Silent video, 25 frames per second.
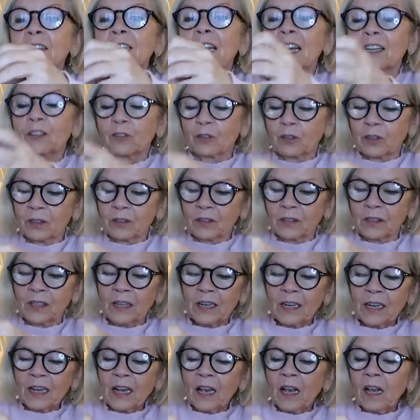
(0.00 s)
as an actress.
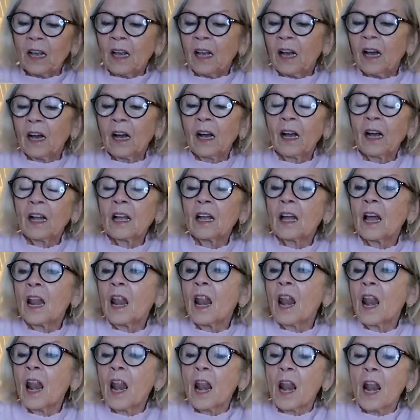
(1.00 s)
I
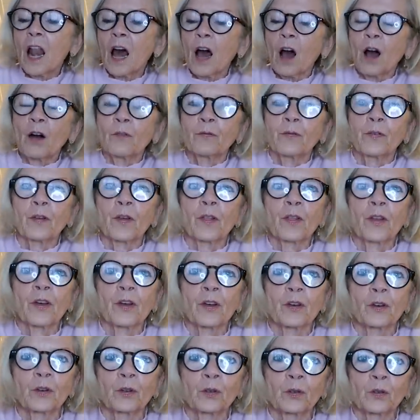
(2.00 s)
love
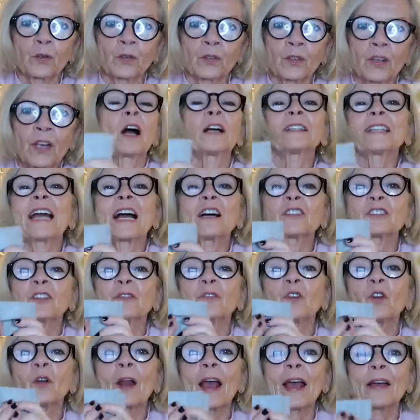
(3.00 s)
those. I doubt
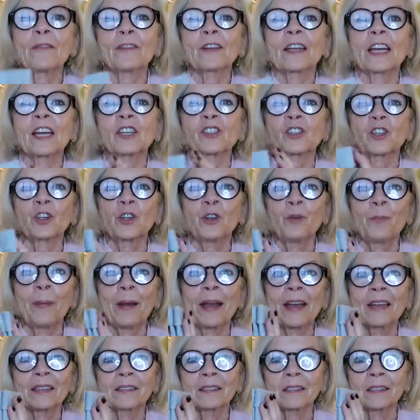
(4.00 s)
if you'll ever get two
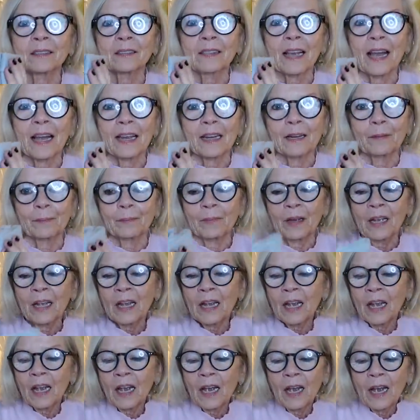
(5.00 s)
pairs the same.
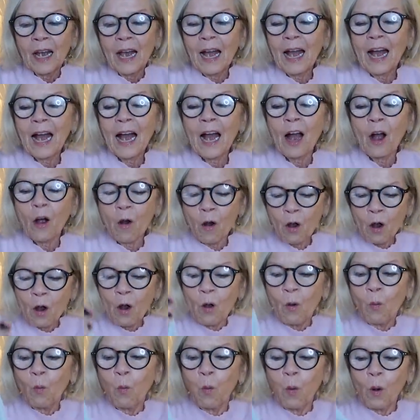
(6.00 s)
How
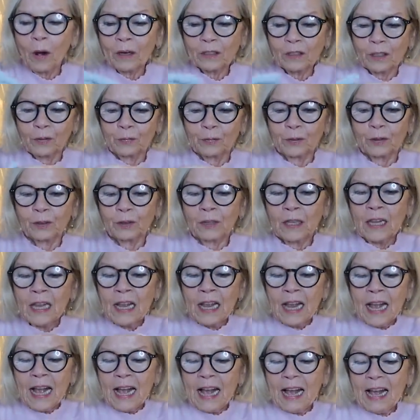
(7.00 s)
wonderful.
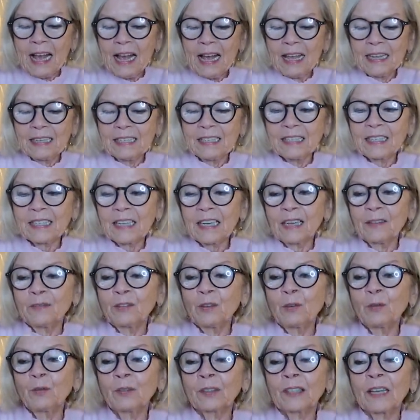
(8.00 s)
And
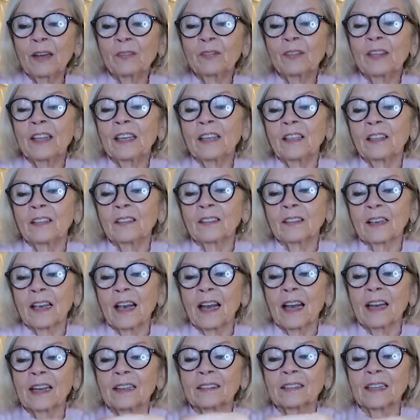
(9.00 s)
if you give these
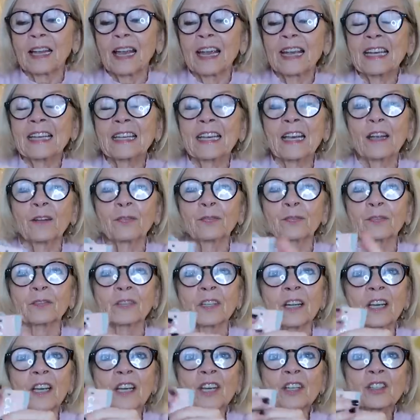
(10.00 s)
as a
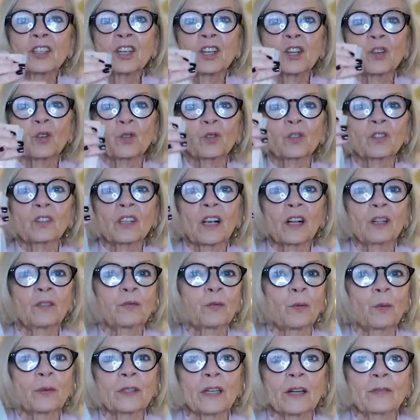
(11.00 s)
gift to
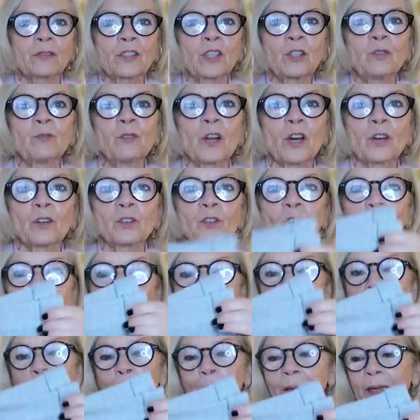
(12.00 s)
yourself or whatever, you know you're
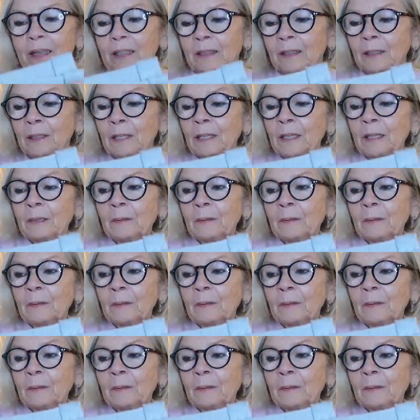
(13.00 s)
helping